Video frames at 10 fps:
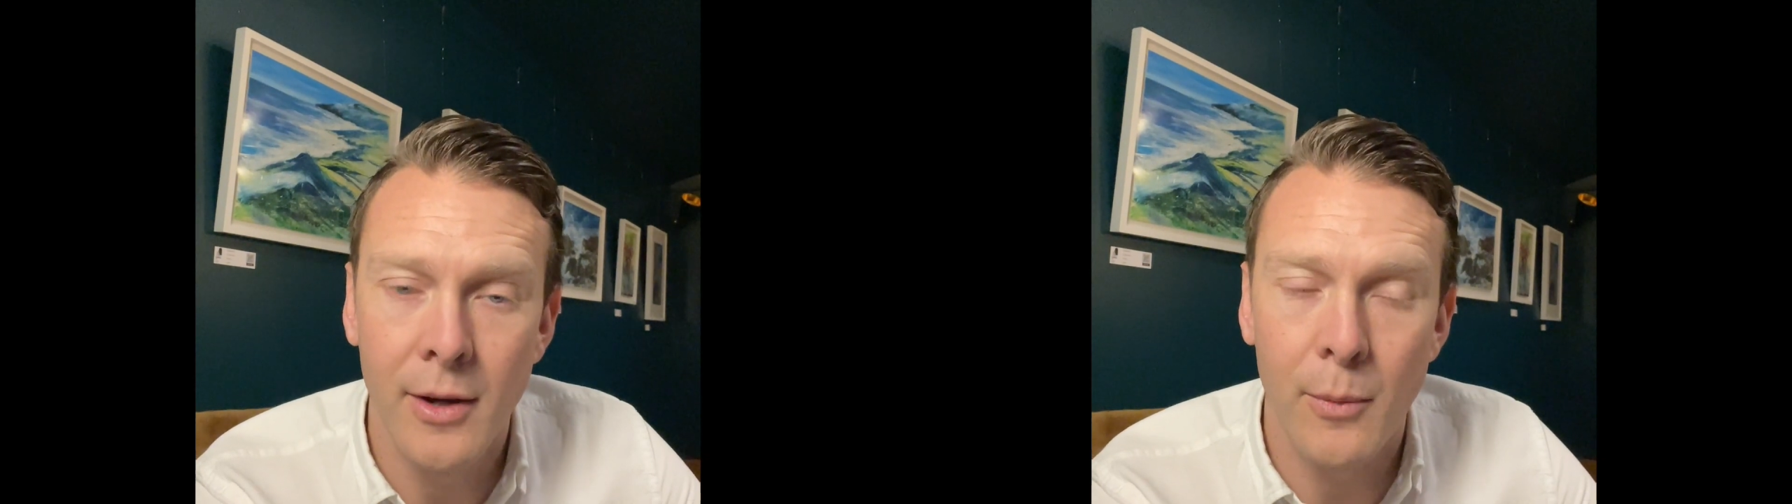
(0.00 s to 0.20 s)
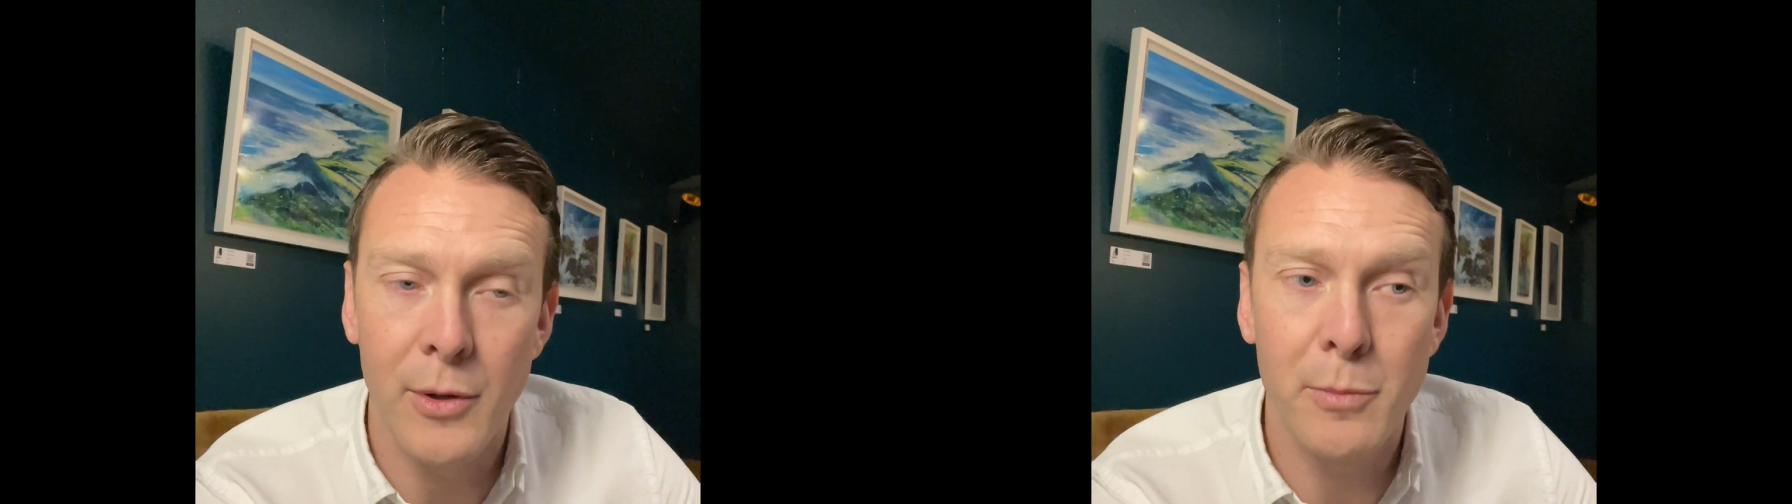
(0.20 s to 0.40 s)

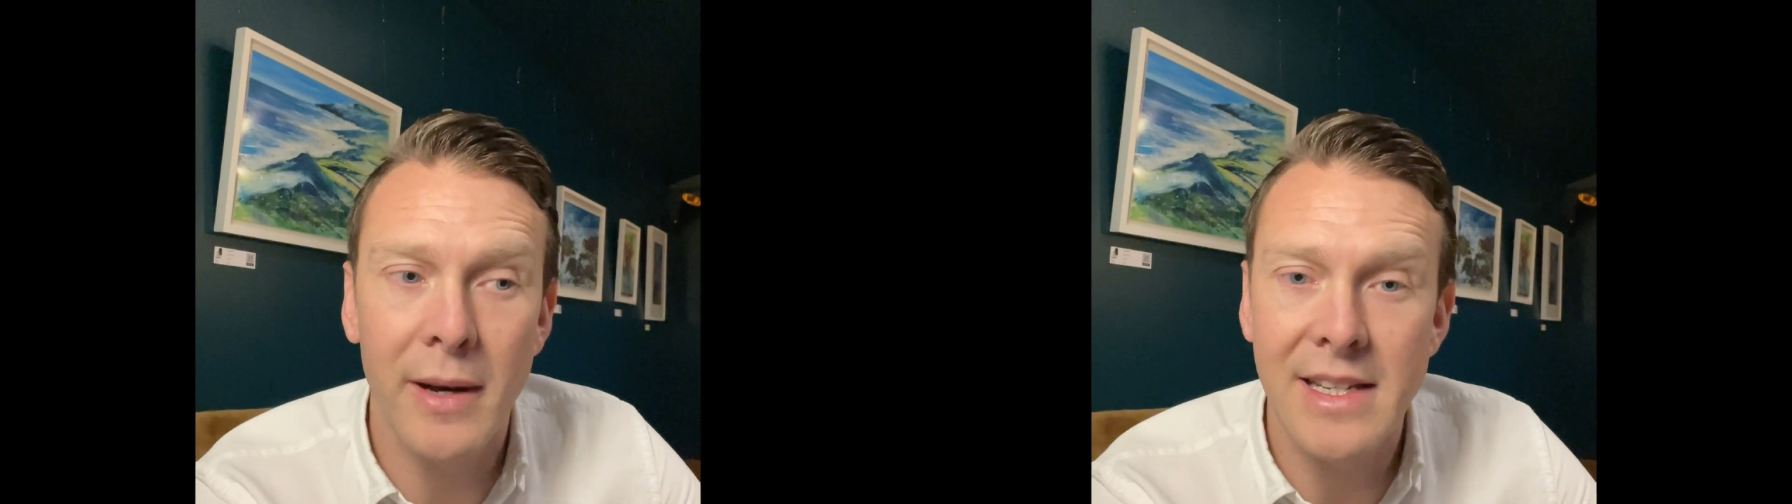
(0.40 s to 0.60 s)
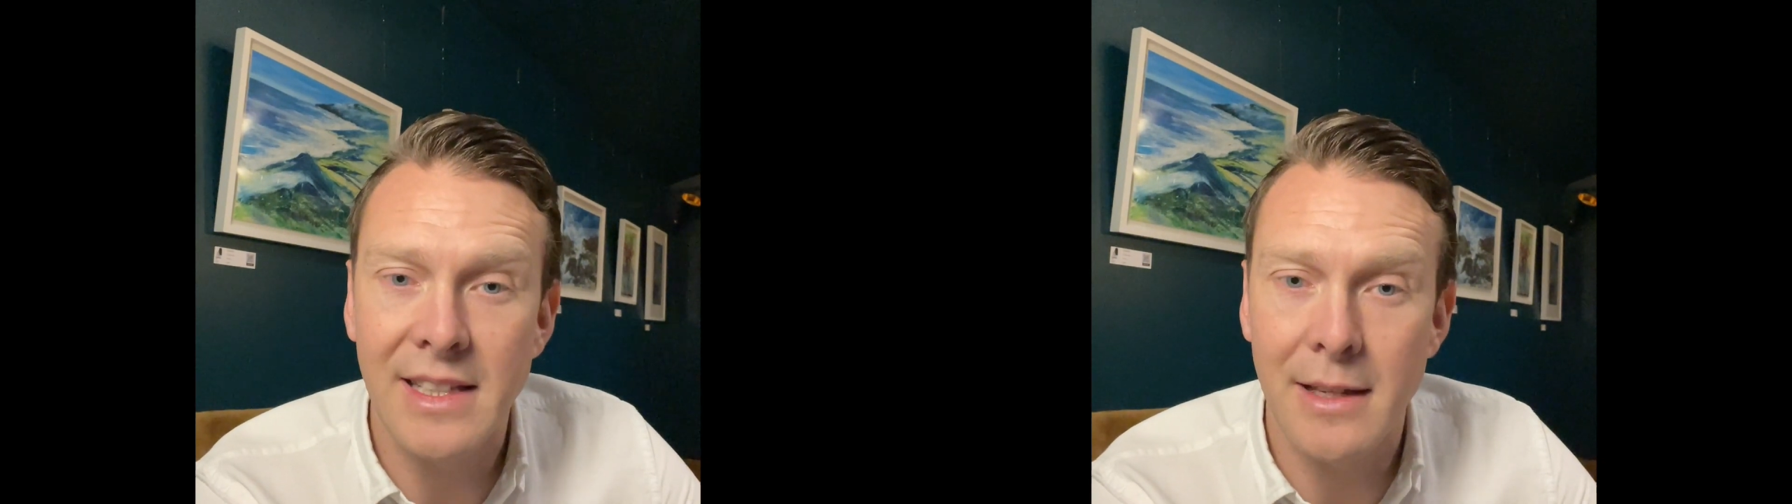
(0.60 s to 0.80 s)
which
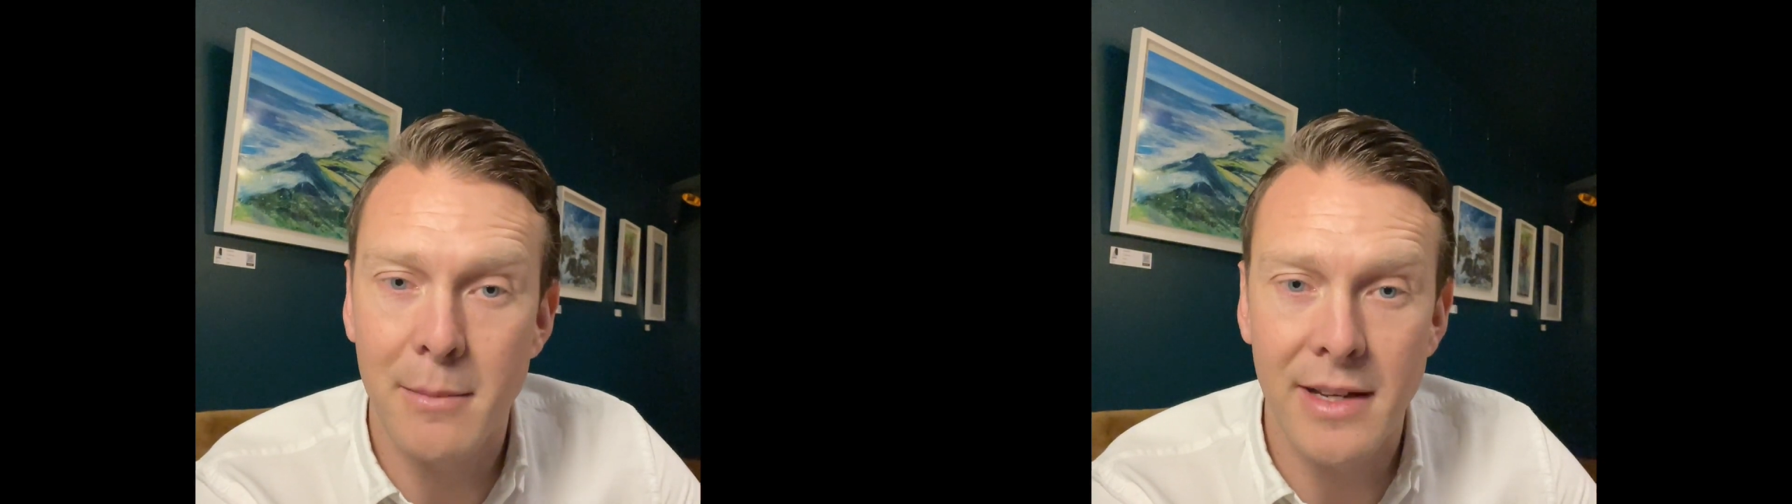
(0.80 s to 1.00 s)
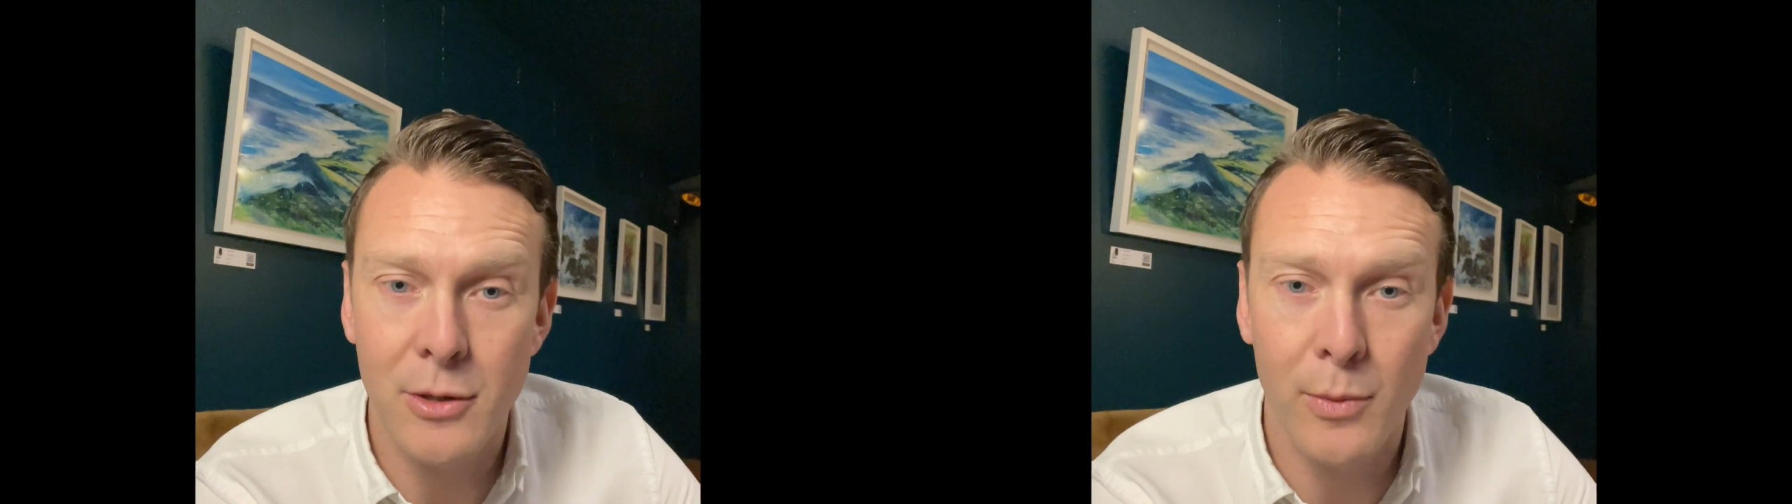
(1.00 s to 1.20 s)
basically
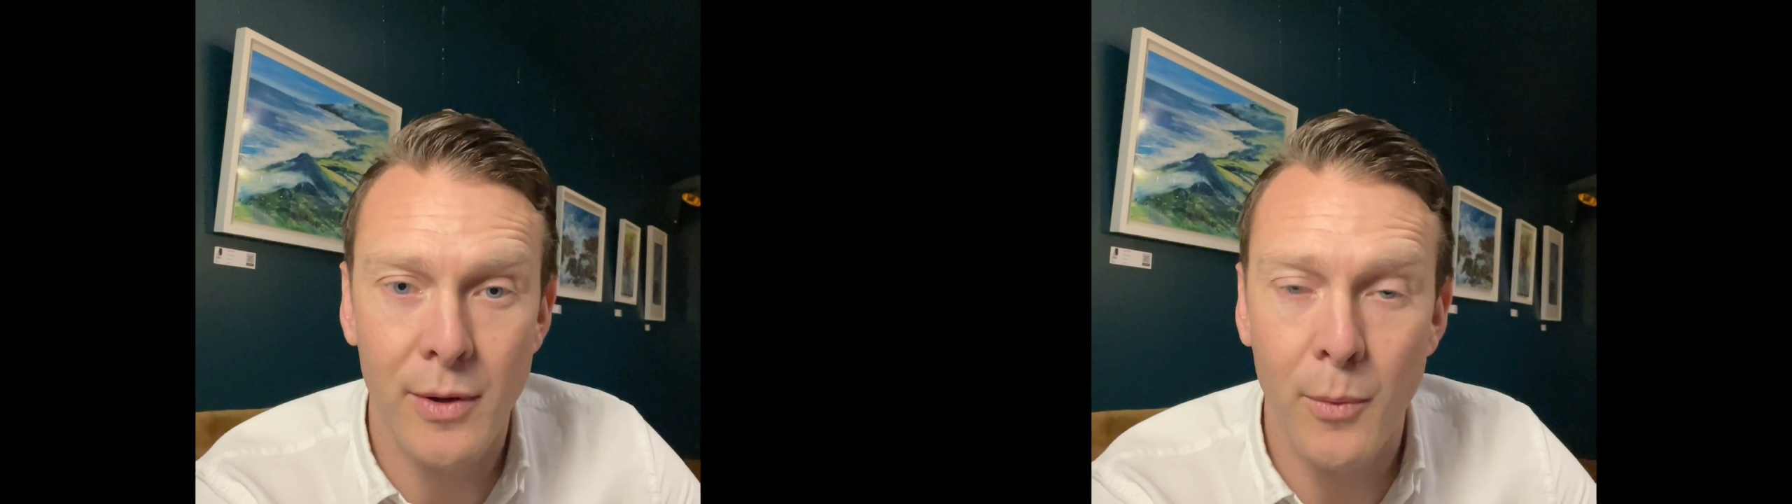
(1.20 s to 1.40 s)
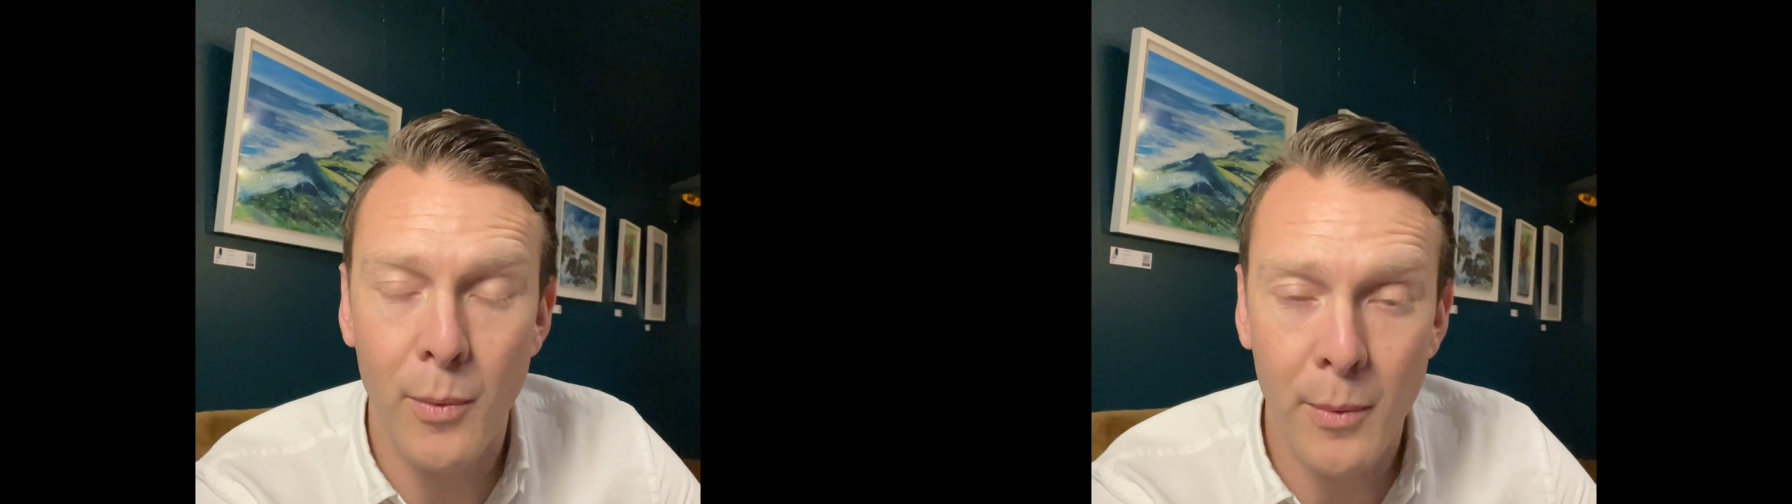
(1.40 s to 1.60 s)
means
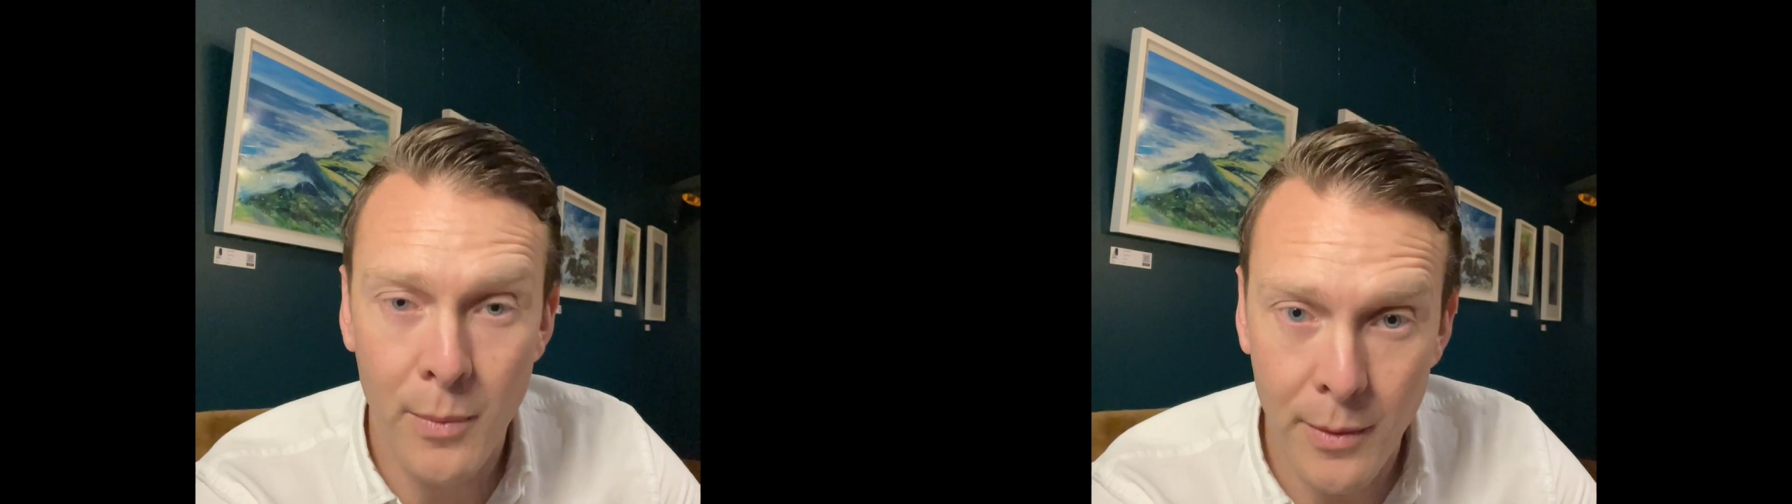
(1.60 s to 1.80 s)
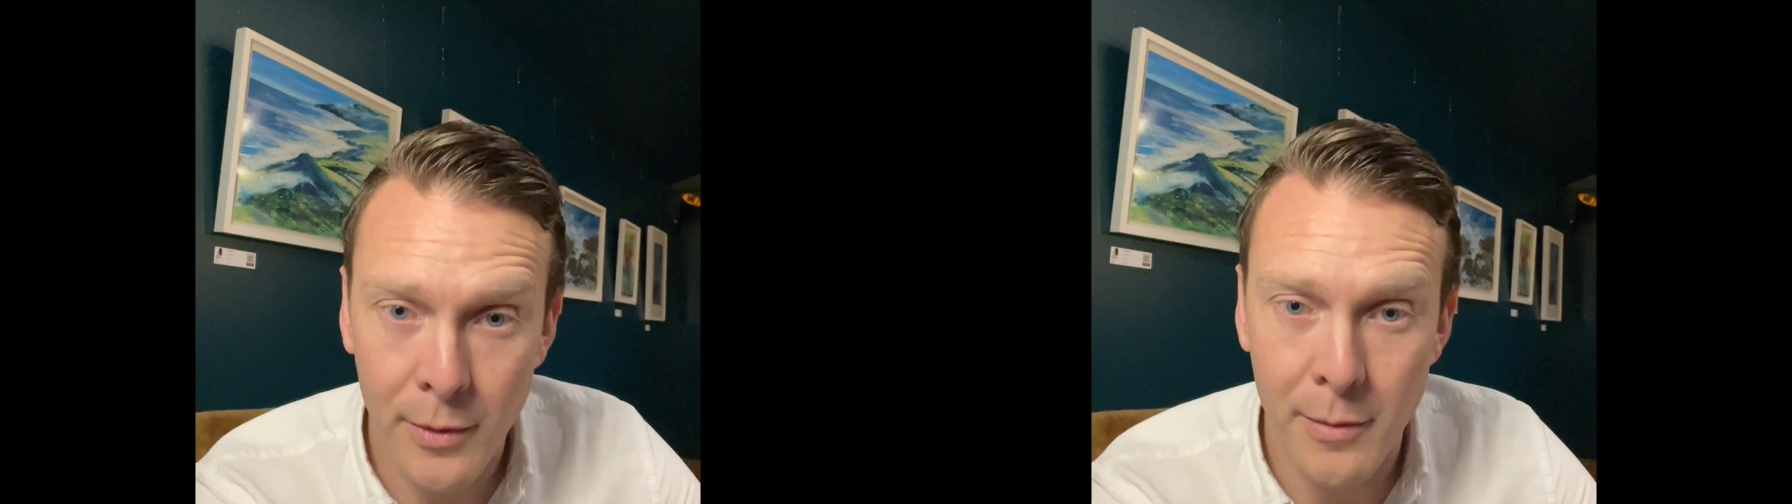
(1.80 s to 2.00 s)
we will
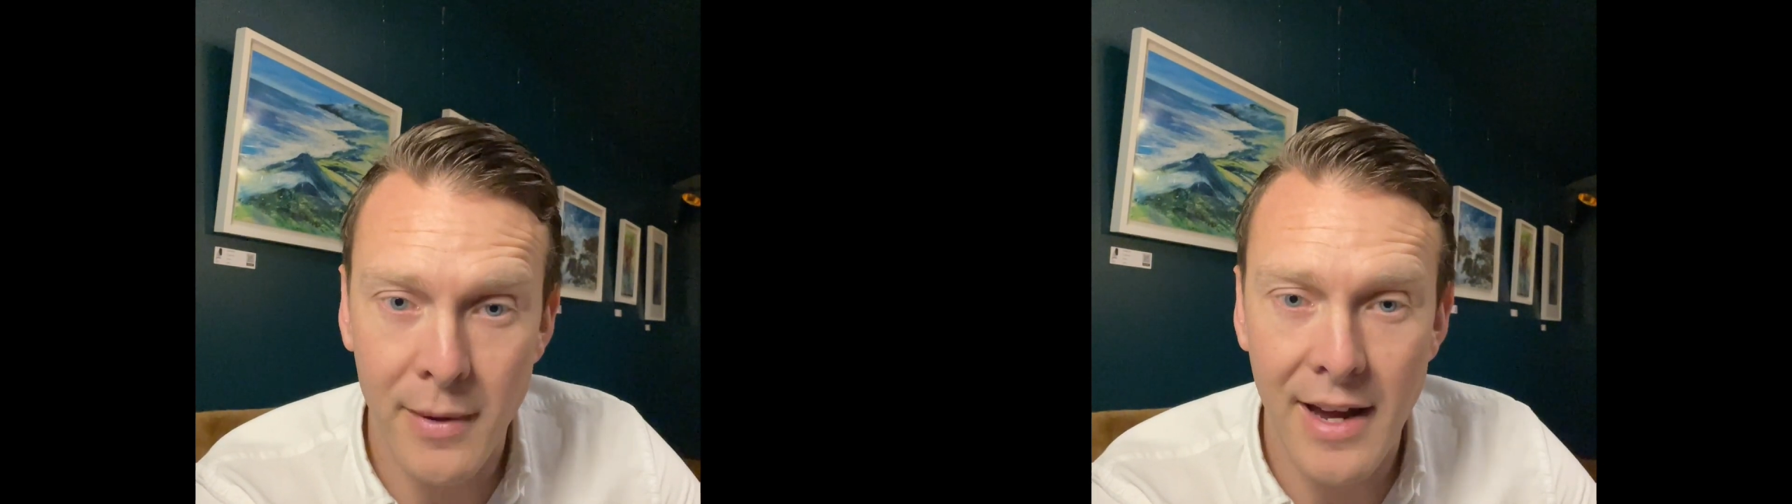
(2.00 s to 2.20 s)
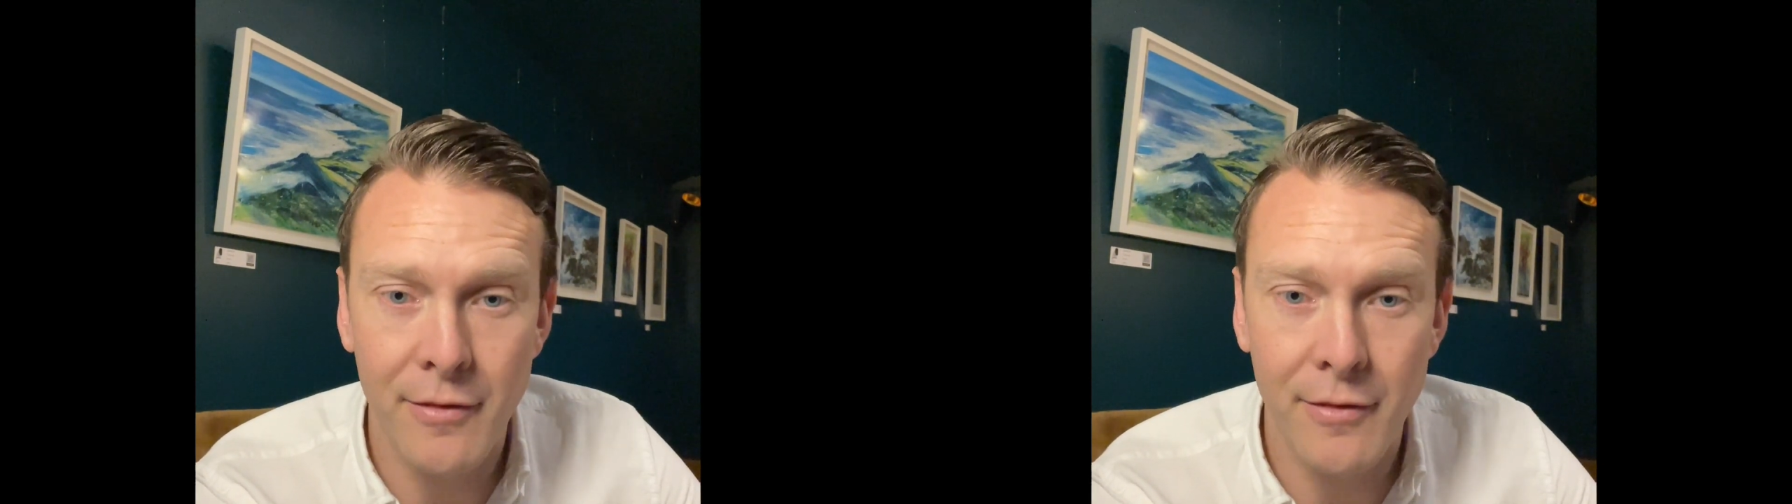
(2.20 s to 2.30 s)
welcome